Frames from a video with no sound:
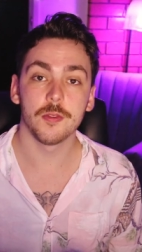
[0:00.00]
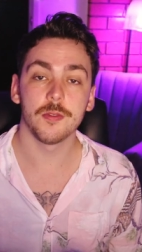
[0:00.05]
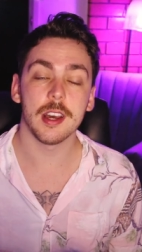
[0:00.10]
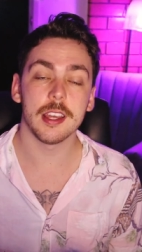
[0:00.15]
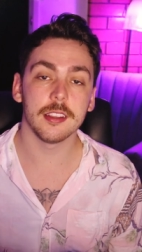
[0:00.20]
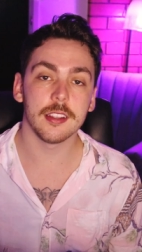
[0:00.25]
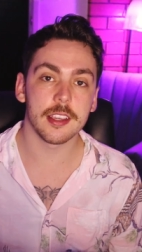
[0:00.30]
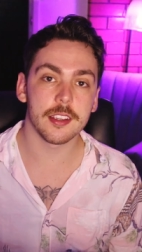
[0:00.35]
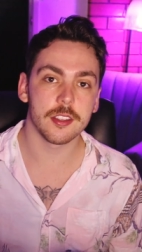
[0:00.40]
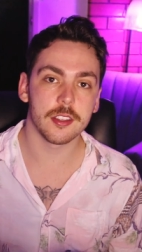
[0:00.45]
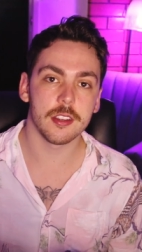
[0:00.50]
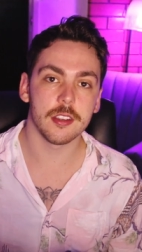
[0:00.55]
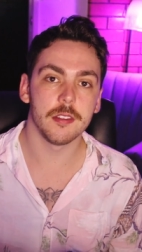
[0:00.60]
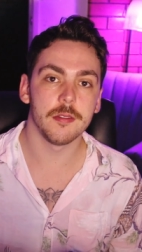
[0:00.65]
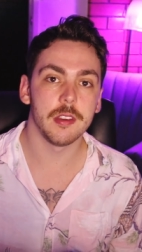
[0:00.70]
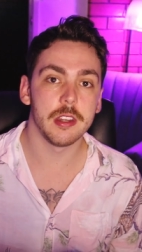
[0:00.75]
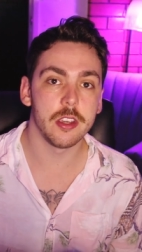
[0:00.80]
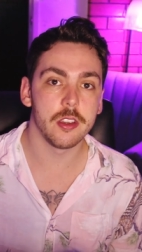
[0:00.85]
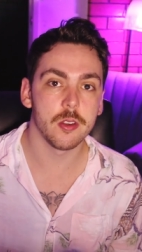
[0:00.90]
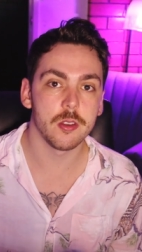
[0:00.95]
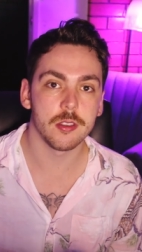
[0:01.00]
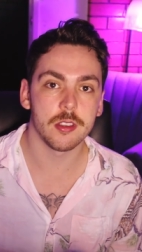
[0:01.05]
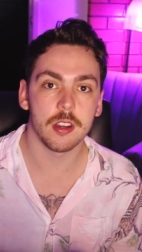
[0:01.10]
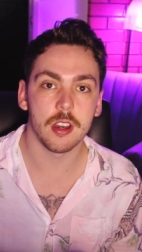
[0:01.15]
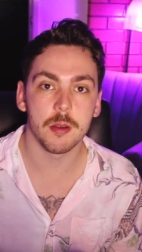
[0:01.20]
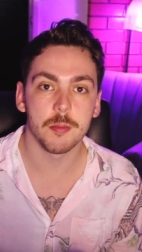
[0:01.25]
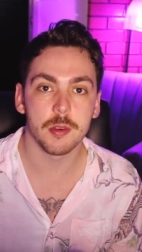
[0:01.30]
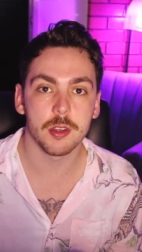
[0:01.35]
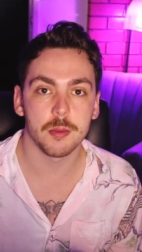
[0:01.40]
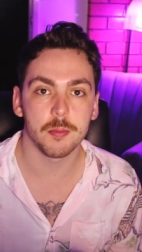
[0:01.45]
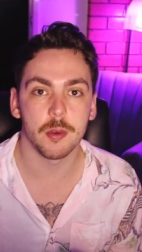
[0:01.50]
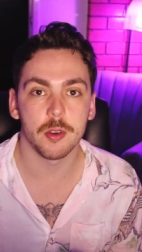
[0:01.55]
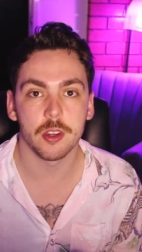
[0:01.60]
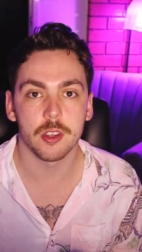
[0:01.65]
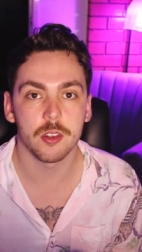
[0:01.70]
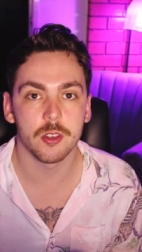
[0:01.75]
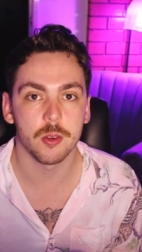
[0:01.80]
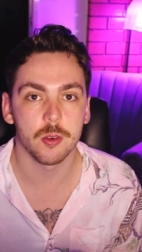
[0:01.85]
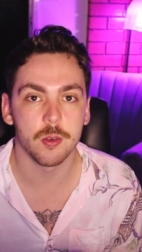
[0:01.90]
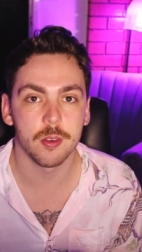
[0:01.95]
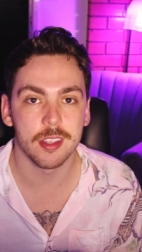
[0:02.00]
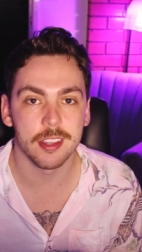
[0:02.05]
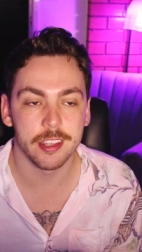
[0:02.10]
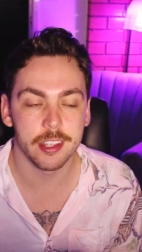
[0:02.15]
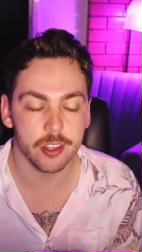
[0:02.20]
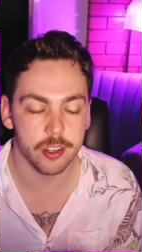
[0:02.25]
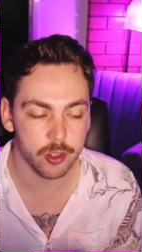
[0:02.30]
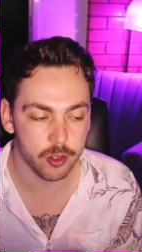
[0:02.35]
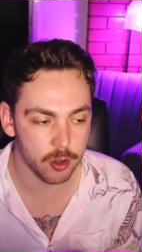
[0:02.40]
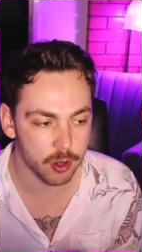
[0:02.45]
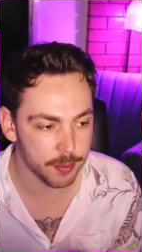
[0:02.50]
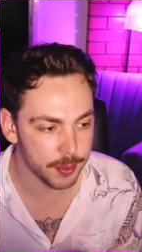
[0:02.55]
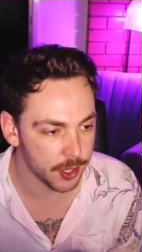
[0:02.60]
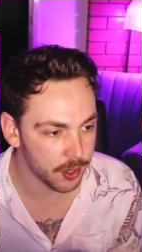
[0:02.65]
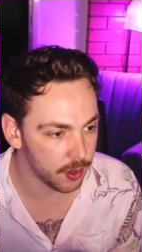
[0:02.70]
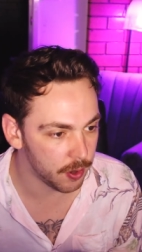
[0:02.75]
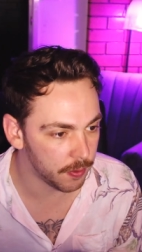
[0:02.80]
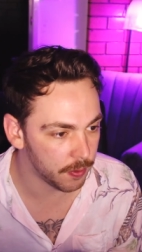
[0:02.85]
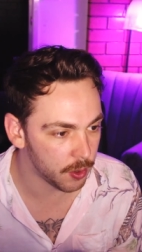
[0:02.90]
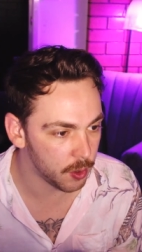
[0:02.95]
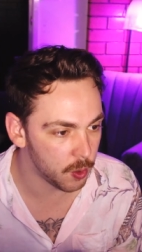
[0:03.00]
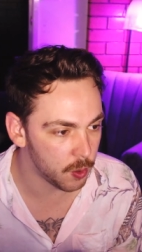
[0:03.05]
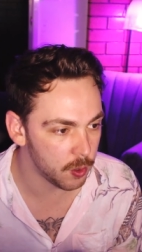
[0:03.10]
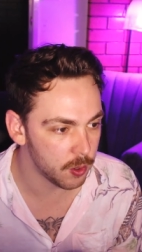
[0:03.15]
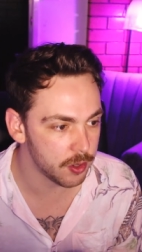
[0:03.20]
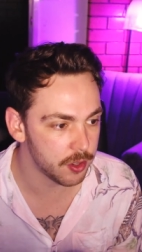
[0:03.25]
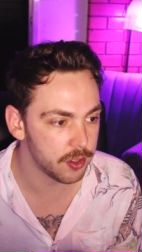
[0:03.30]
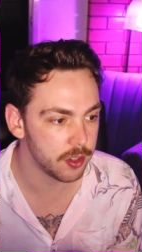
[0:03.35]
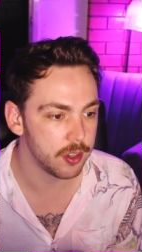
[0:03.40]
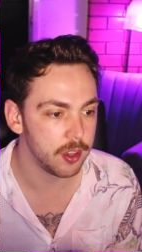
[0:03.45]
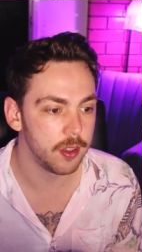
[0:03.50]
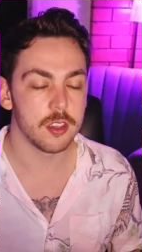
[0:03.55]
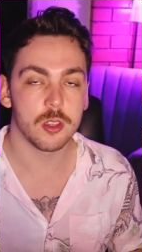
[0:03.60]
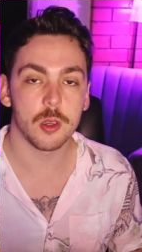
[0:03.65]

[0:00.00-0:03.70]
You'll find links to the videos that I'm responding to in the description, of course.